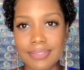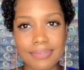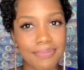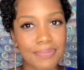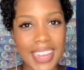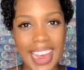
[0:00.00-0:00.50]

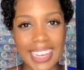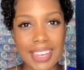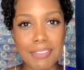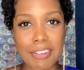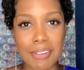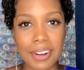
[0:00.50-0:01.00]
We got to keep
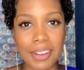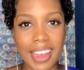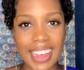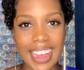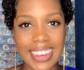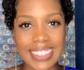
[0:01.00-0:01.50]
growing, okay,
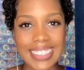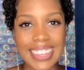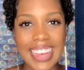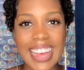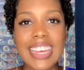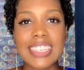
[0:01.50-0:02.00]
guys?
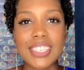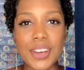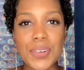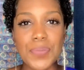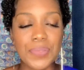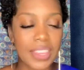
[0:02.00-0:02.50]

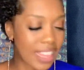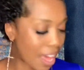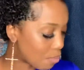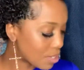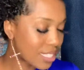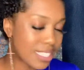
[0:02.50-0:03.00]
So that
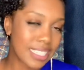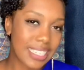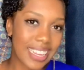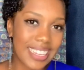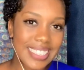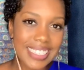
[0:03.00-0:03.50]
was
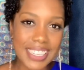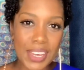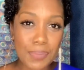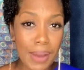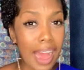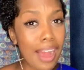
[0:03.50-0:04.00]
today's
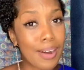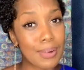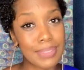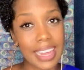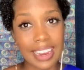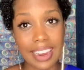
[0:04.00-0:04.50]
tip. I hope
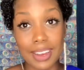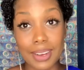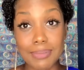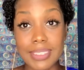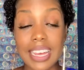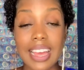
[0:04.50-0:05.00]
that it
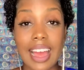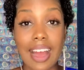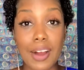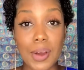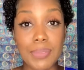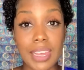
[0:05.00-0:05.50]
helped. I
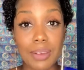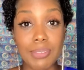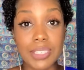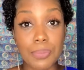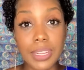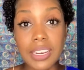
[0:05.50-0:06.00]
hope that it was
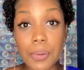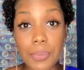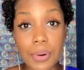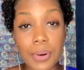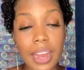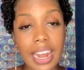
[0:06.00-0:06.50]

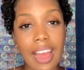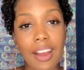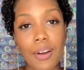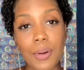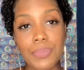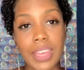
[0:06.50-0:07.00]
applicable, and I
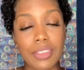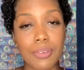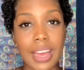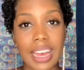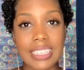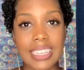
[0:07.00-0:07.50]
hope that you
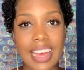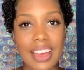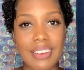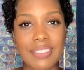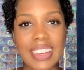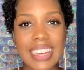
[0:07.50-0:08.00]
guys
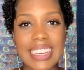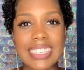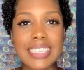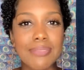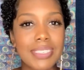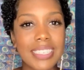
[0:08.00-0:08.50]
have
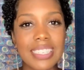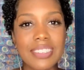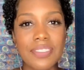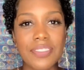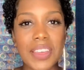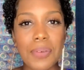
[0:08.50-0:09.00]
some sense of
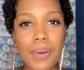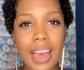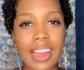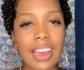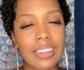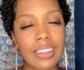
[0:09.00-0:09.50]

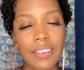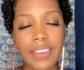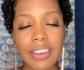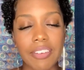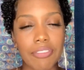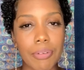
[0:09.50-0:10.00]
feedback. I love
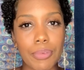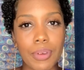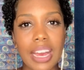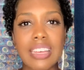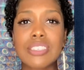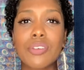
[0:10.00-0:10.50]
hearing from you
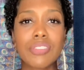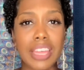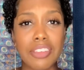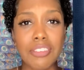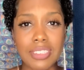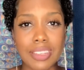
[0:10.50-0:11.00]
guys, so
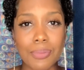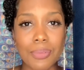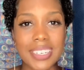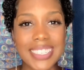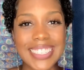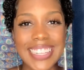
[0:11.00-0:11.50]
thank you to the
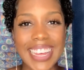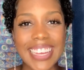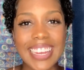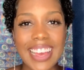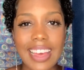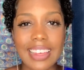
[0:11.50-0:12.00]
ones that
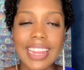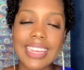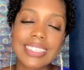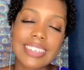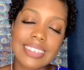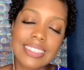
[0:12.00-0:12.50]
like
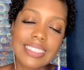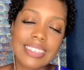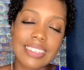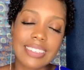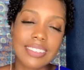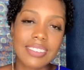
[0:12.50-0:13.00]
to
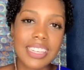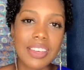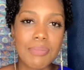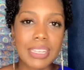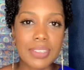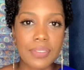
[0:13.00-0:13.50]
give
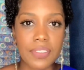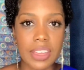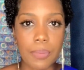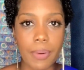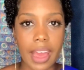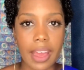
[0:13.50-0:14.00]
me some
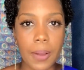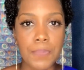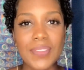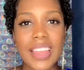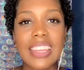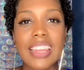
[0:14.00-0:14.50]
feedback.
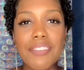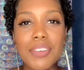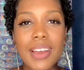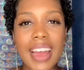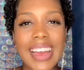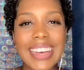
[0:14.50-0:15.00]
Love you
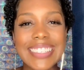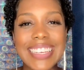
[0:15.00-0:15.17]
guys, and